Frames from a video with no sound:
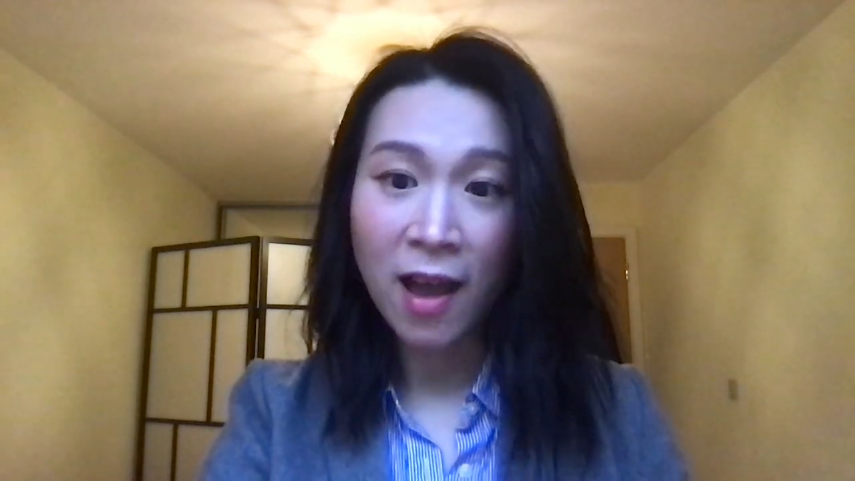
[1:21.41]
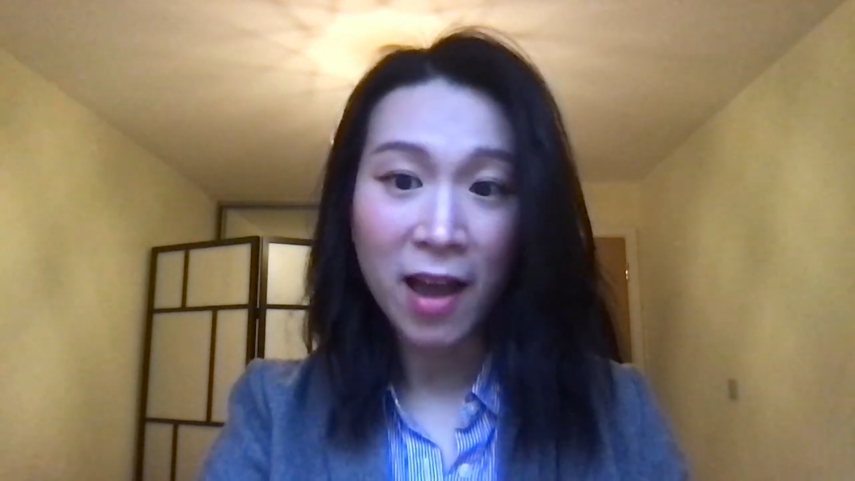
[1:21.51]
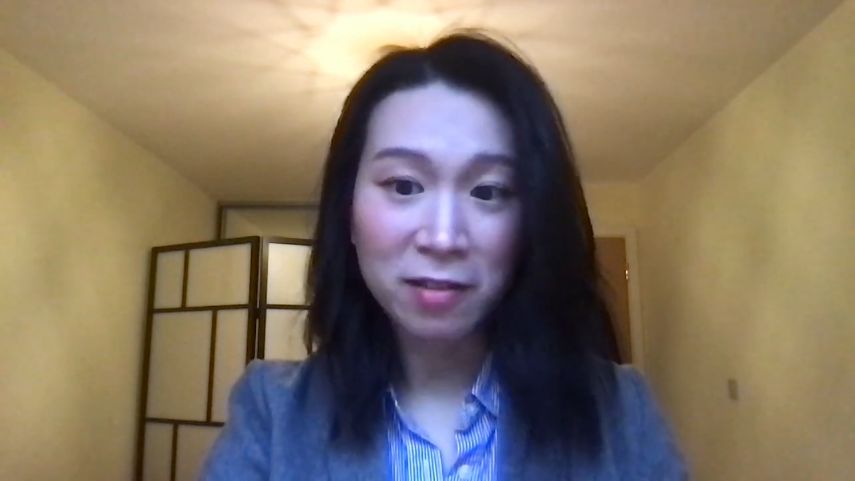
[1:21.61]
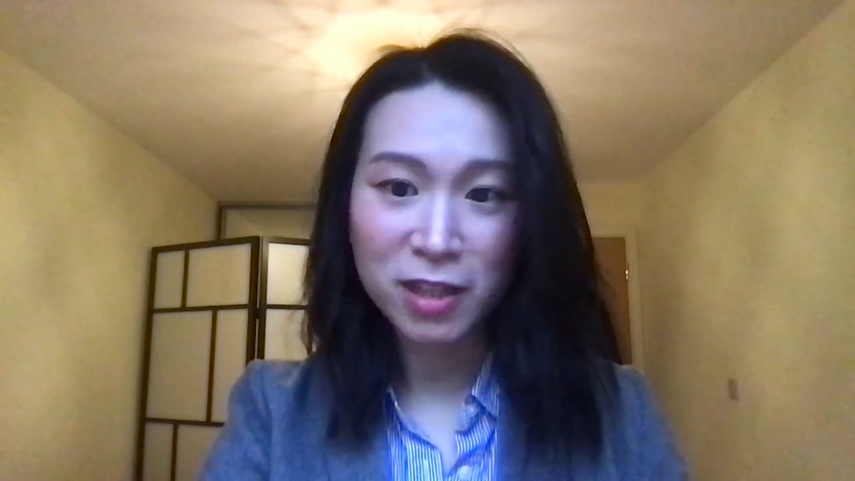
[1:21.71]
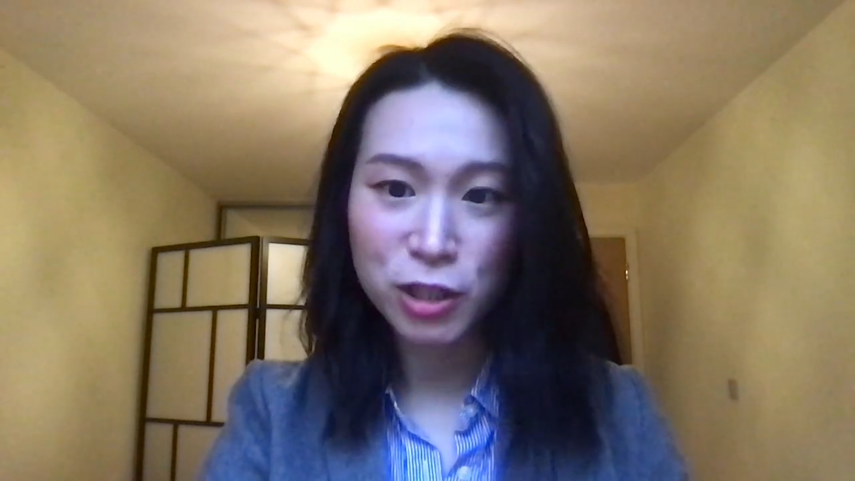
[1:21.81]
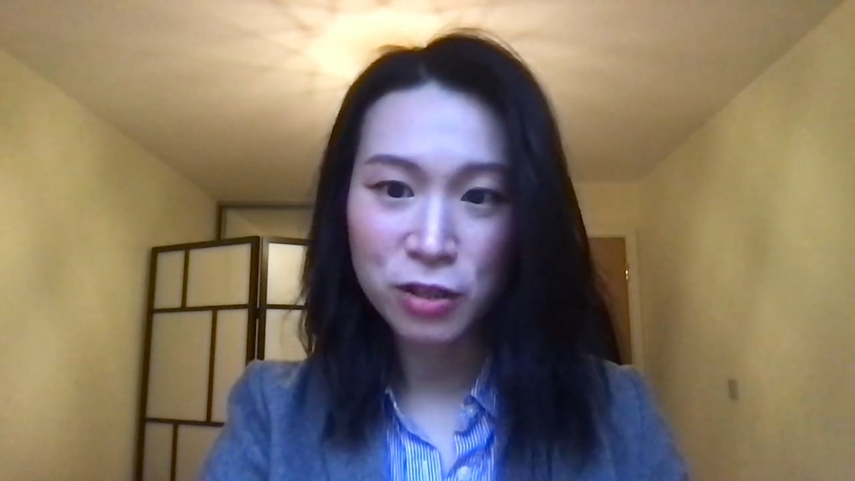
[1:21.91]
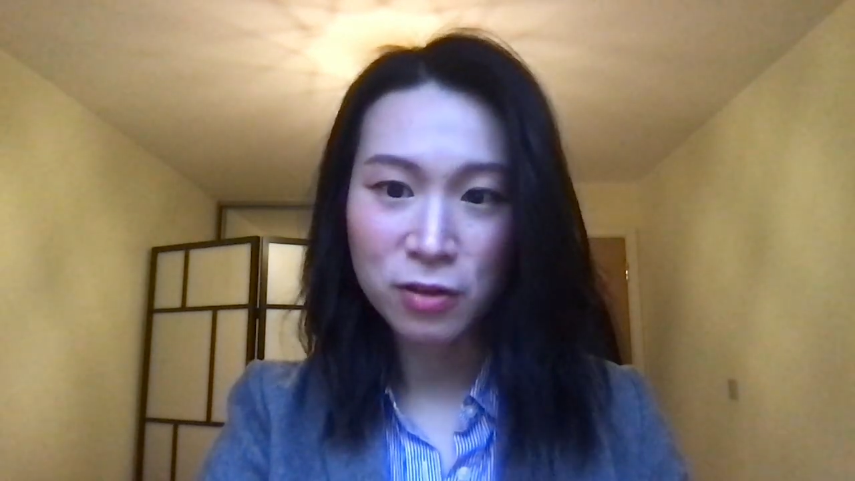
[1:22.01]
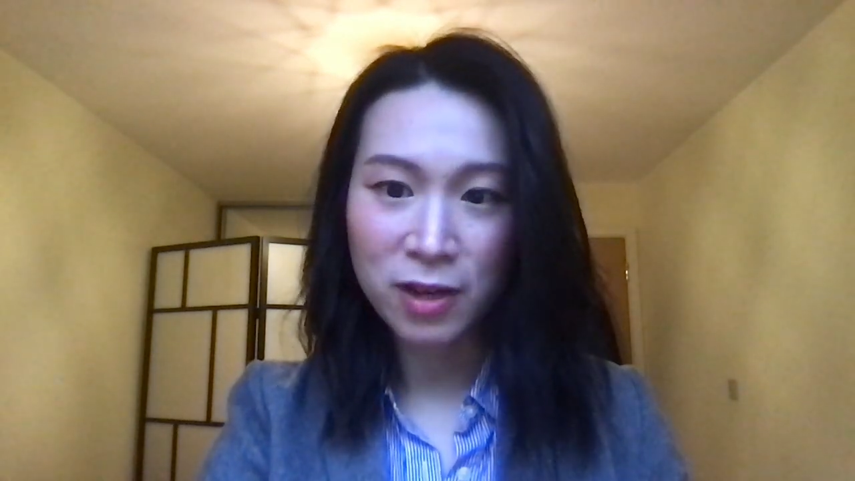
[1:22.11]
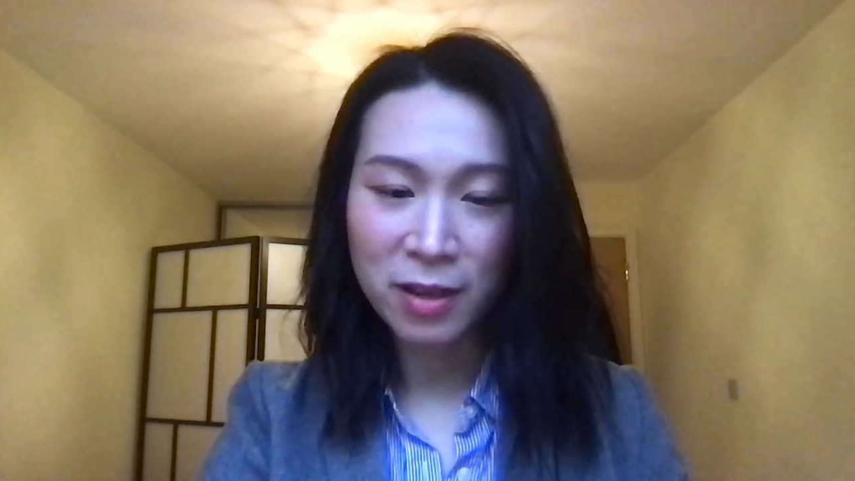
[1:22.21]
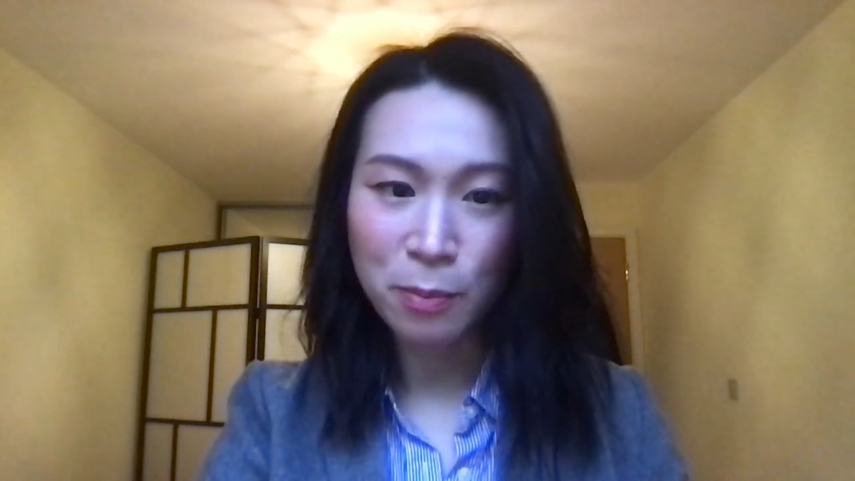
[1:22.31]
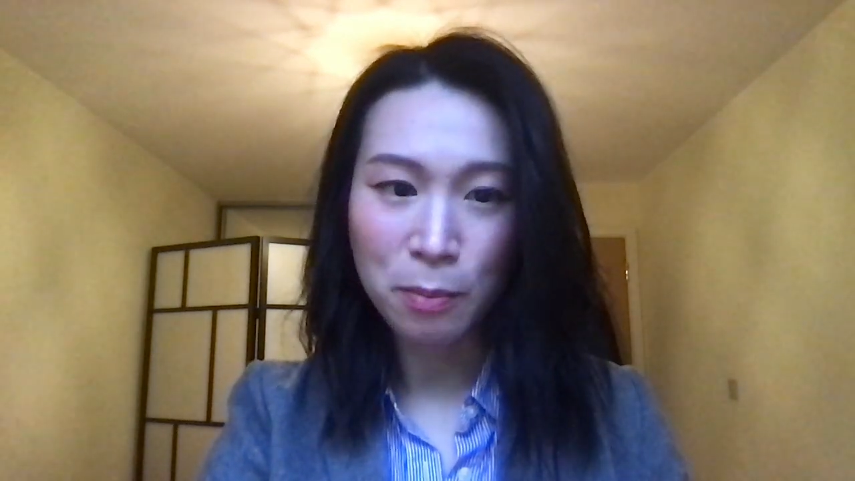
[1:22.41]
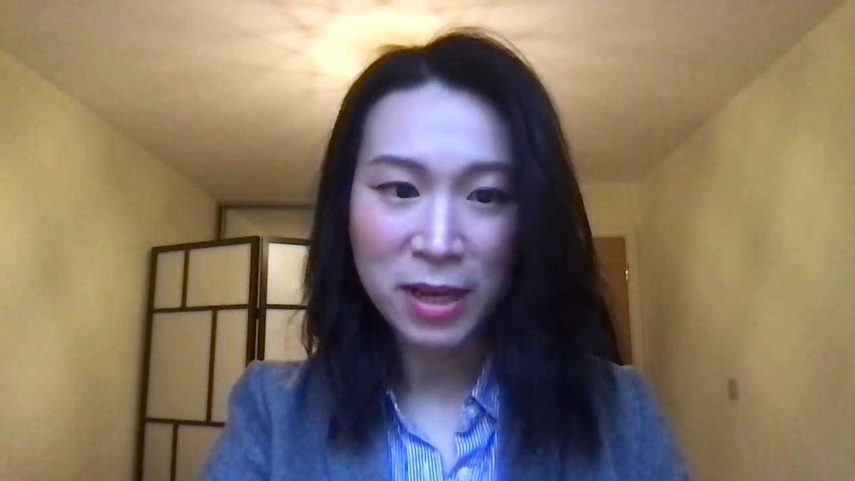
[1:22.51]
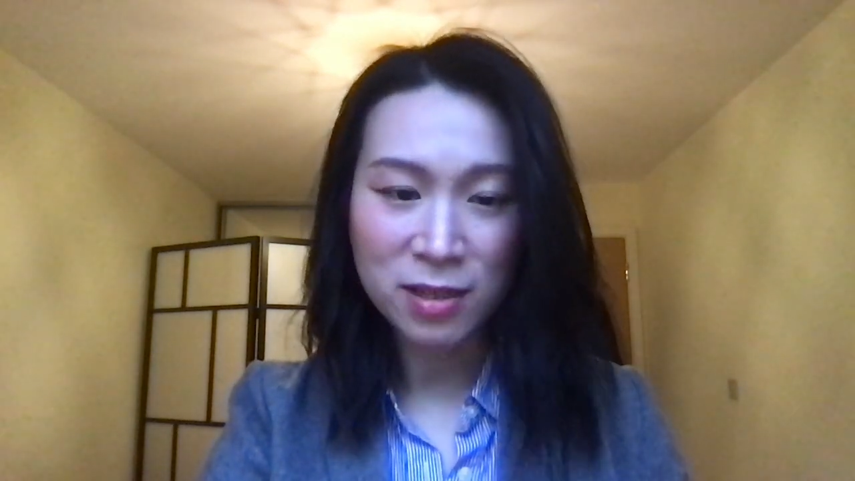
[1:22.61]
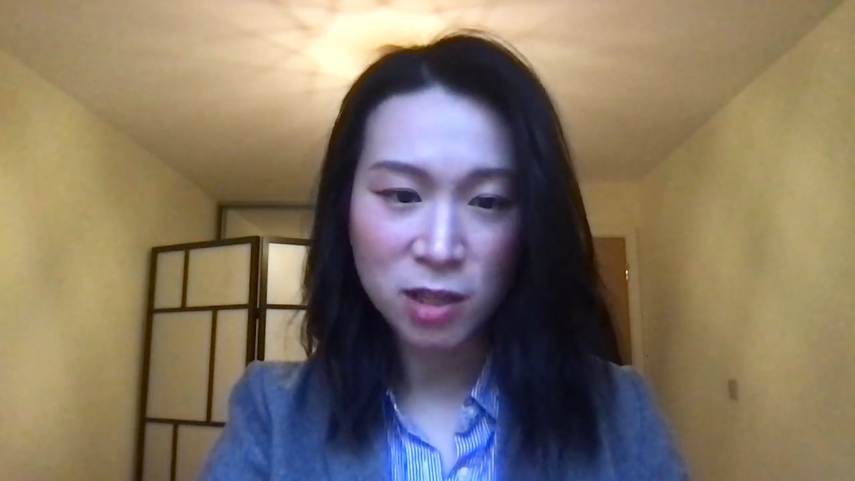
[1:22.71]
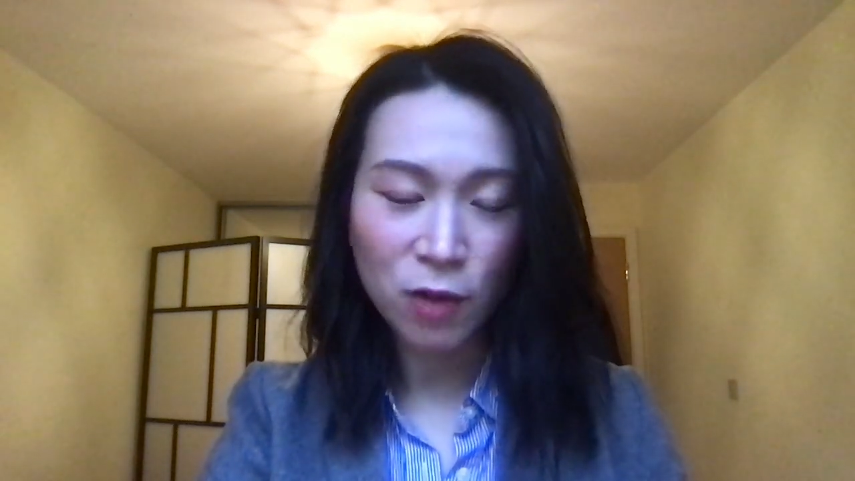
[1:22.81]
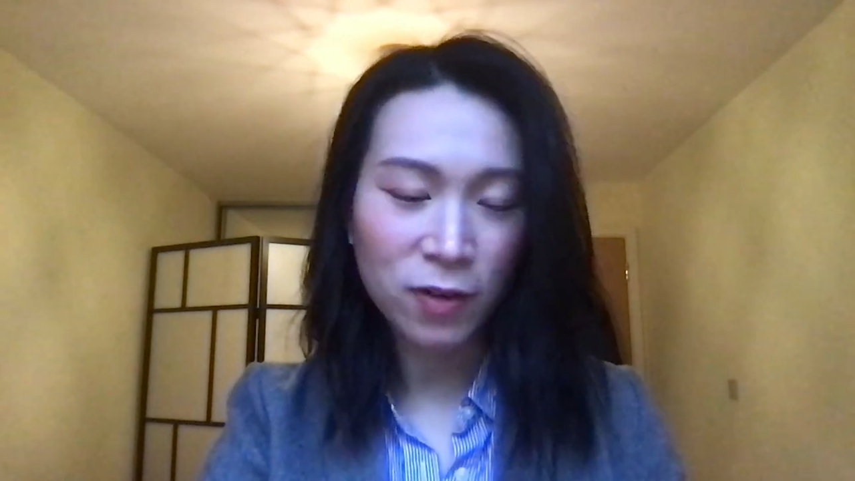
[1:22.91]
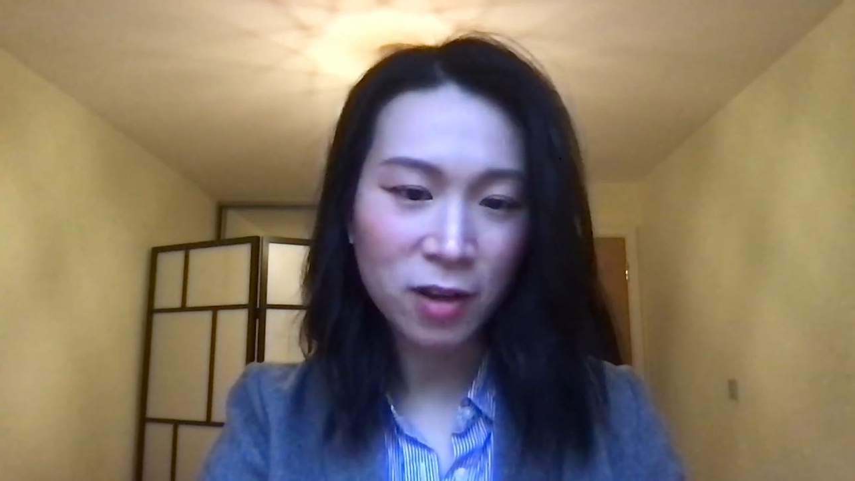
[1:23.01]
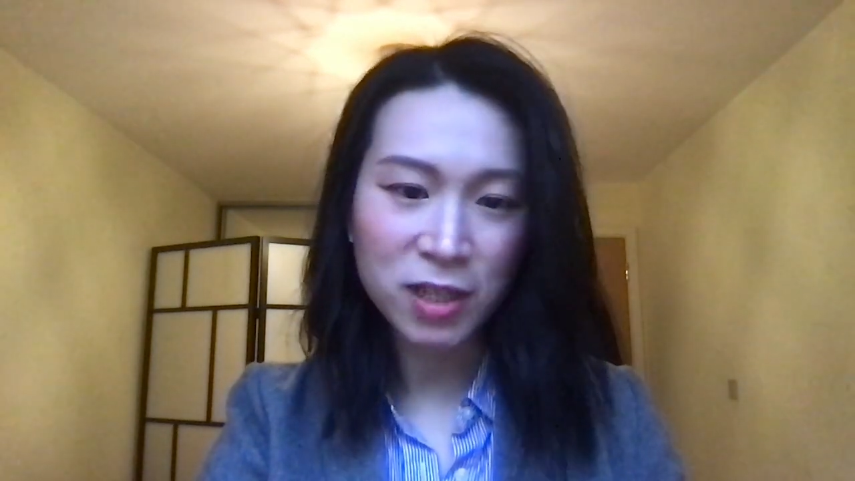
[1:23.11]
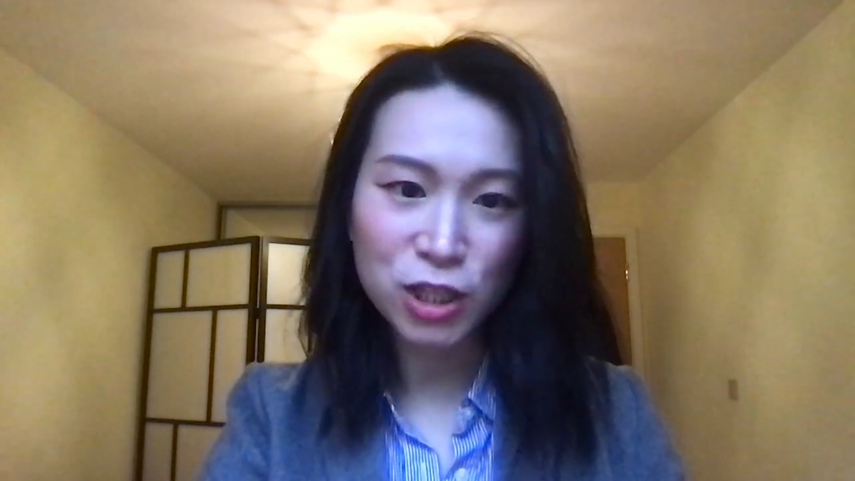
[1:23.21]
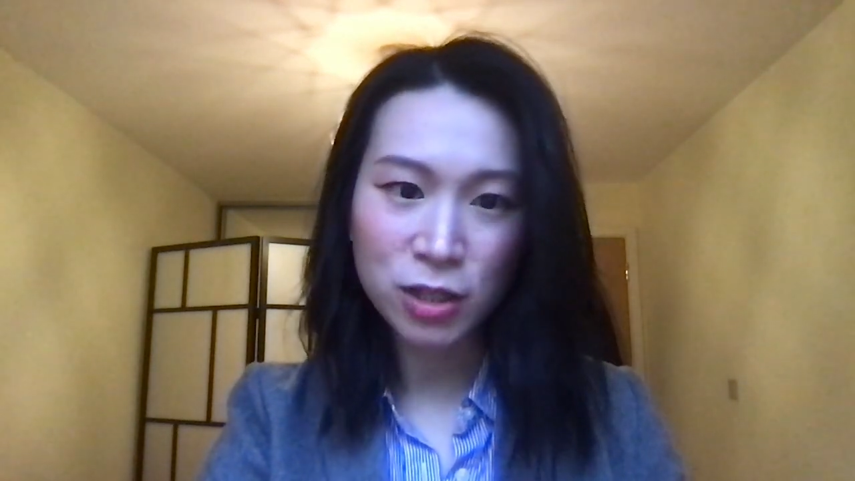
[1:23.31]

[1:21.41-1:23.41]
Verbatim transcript: Additionally, my self-learning